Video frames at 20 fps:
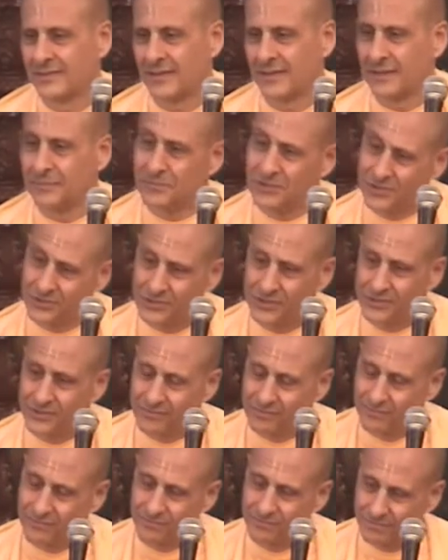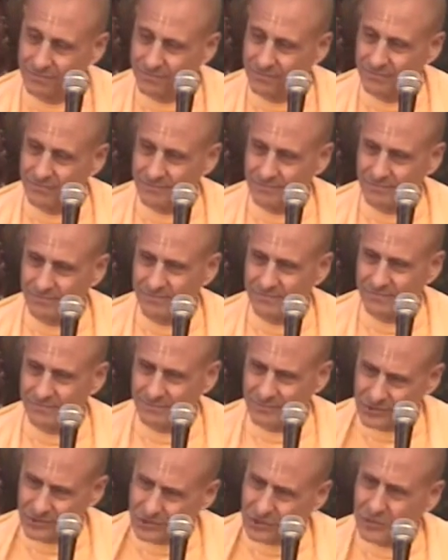I'm just
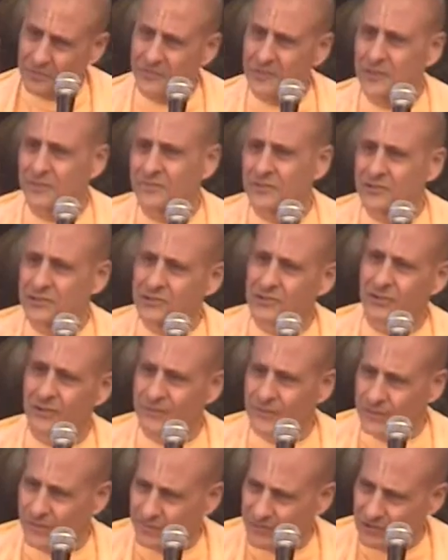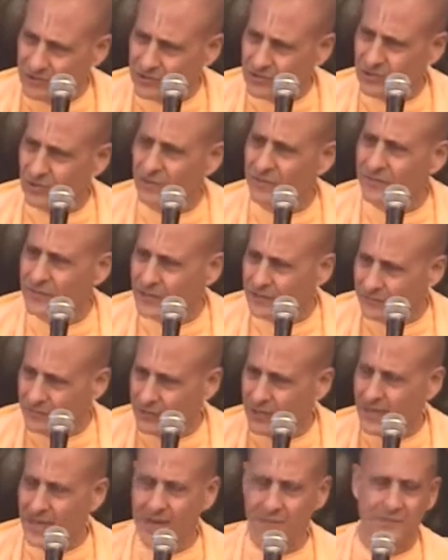servant of the servant of the servant.
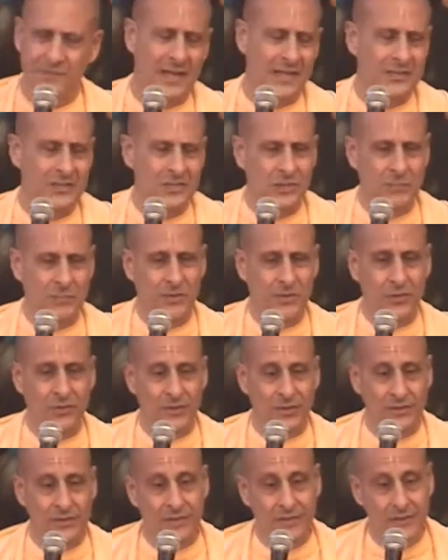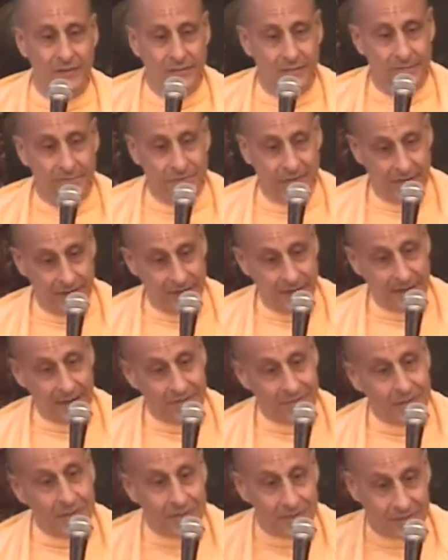If we have that spirit, then
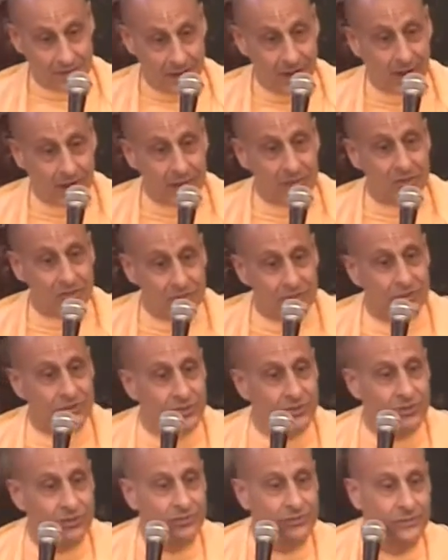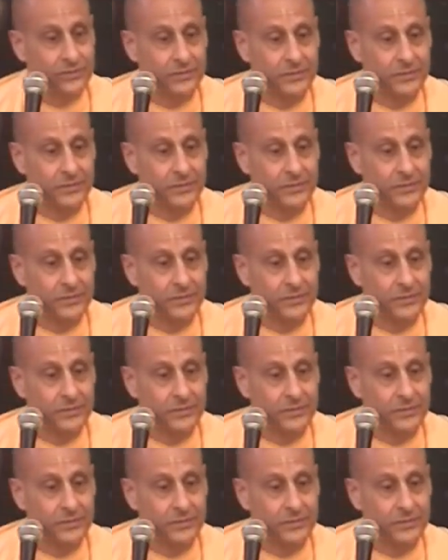having knowledge